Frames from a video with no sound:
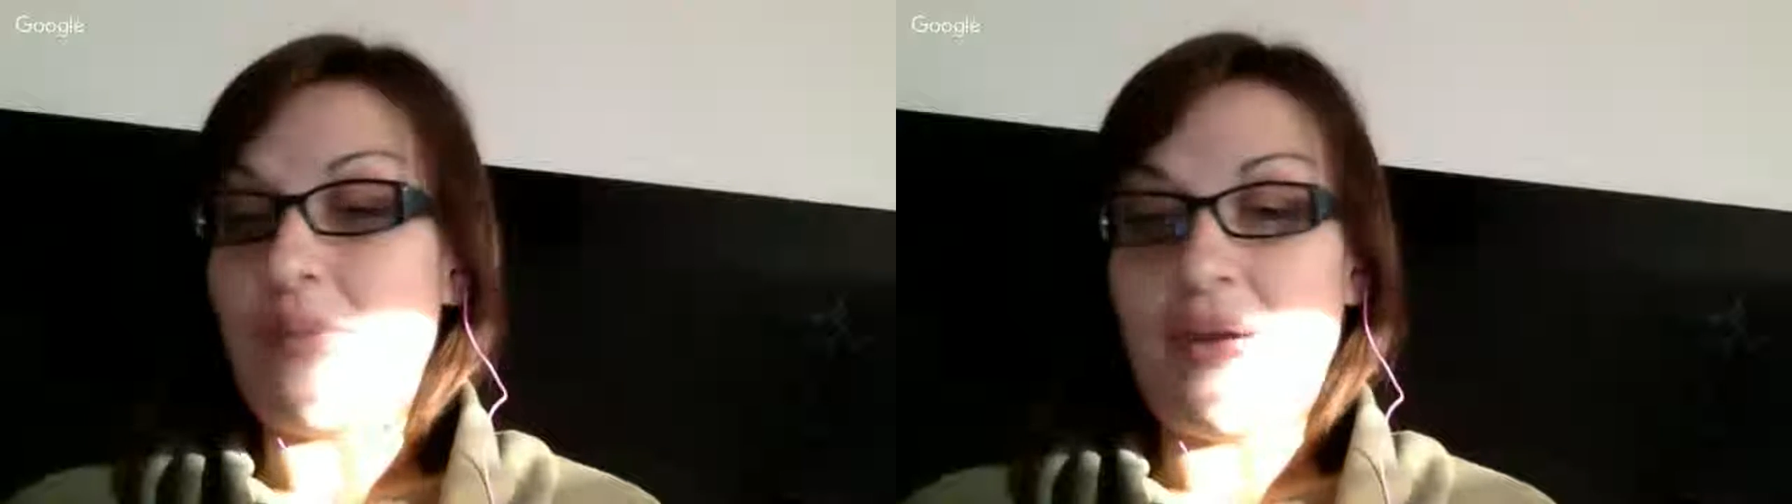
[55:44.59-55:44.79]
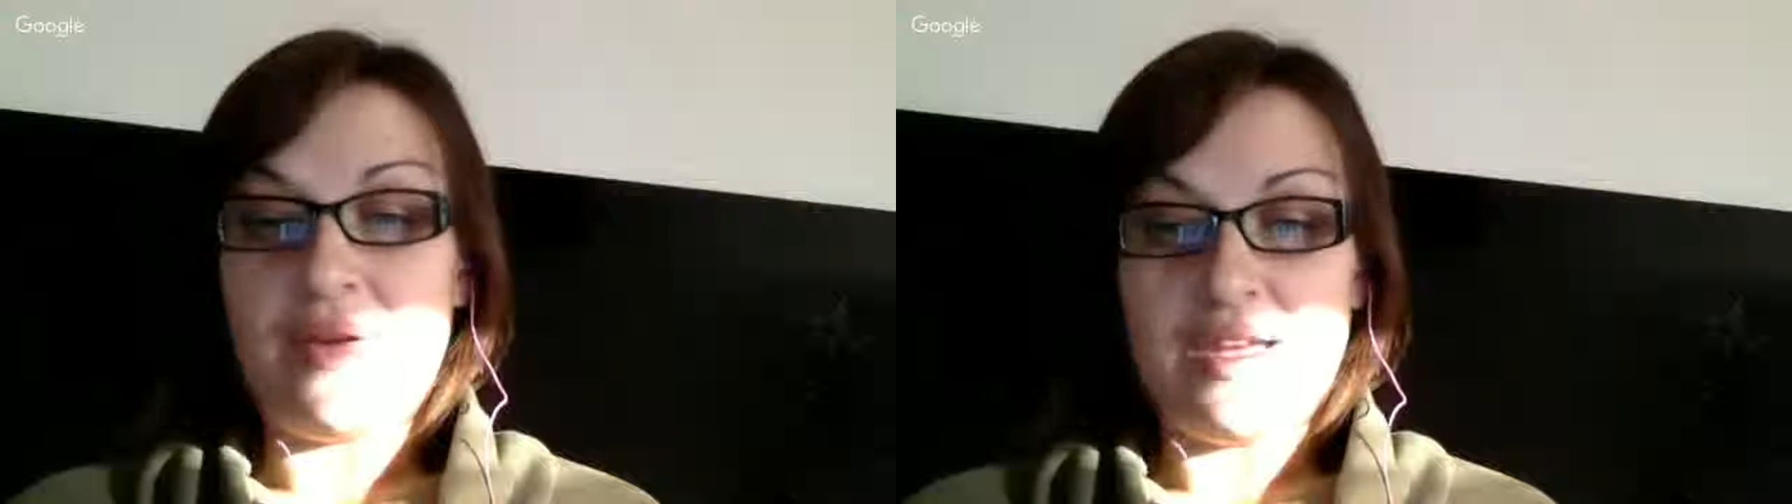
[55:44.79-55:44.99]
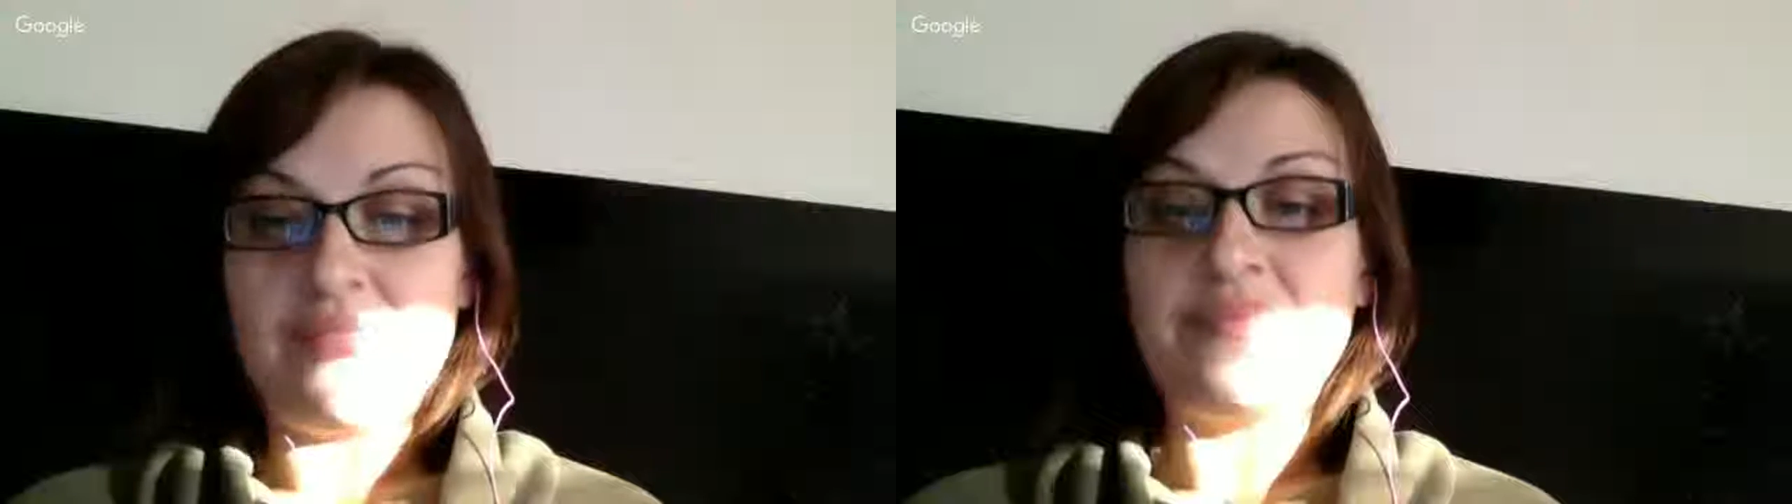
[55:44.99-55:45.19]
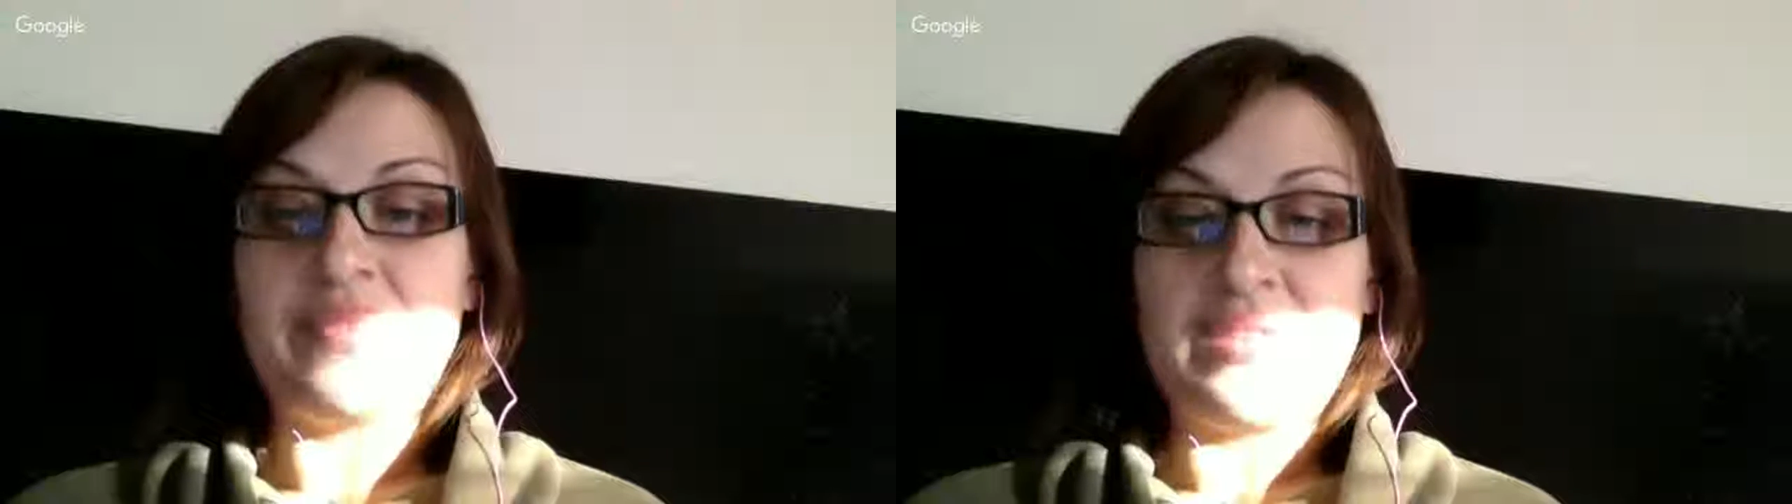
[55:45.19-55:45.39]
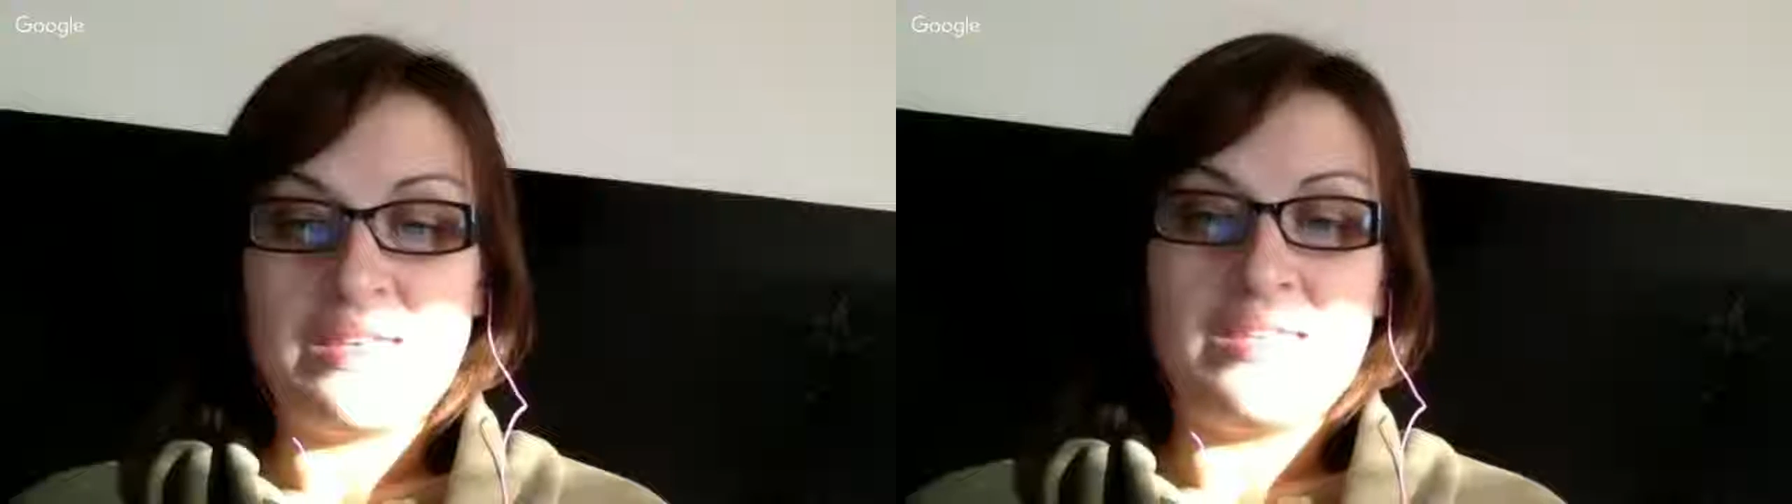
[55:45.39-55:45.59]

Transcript: for your audio.